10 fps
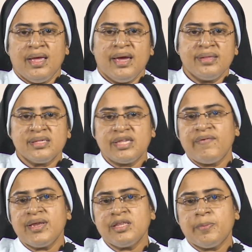In the
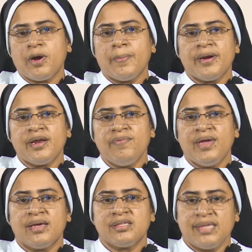seventh property, we
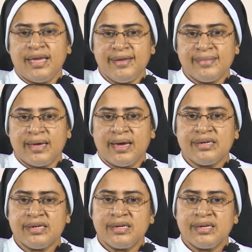are saying that